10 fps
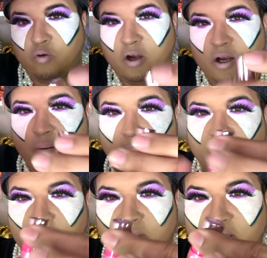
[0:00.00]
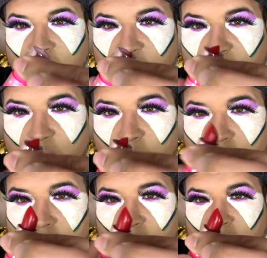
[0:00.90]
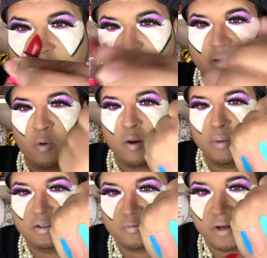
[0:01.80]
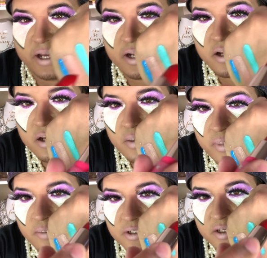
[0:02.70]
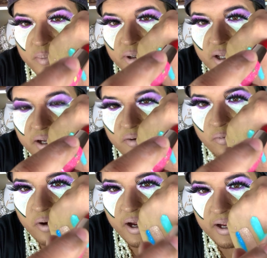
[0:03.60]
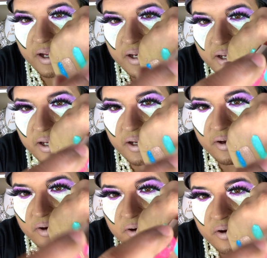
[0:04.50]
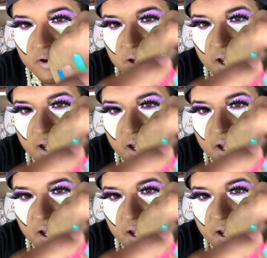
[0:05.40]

rum. And I picked it up for my mom. I don't really wear much red, but I'm just gonna put it like right in here.